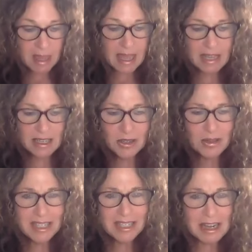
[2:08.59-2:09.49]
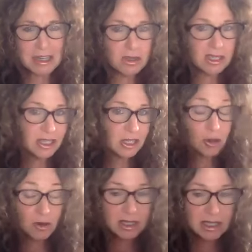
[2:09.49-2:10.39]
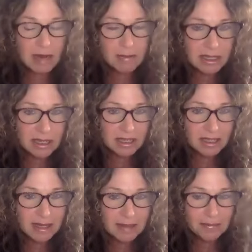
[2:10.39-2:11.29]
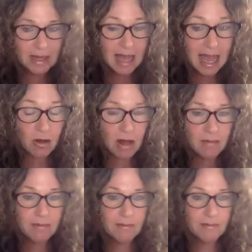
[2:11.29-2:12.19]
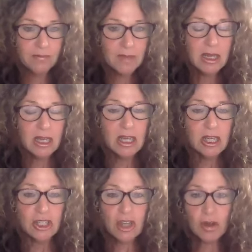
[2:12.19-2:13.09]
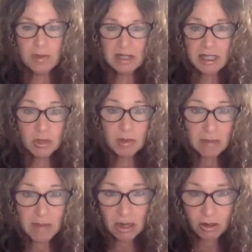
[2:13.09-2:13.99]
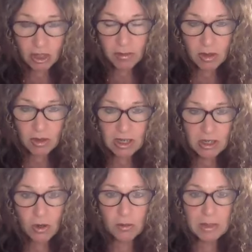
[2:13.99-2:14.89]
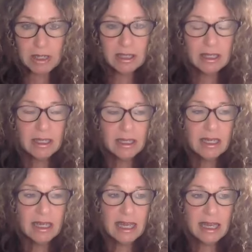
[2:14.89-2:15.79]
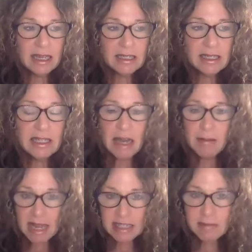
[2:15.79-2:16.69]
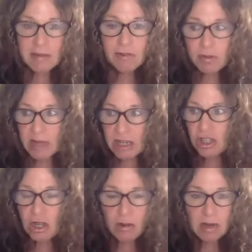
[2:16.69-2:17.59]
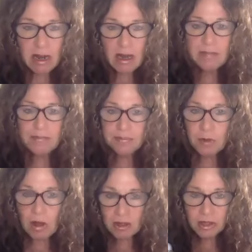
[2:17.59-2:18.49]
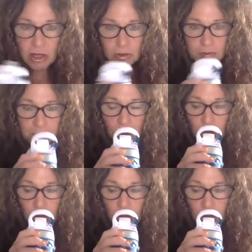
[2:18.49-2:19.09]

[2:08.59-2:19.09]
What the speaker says: And so this diagnosis totally did not make sense to me at all. So, but this is what the medical community told me. And at the time I had some inflammation going on also.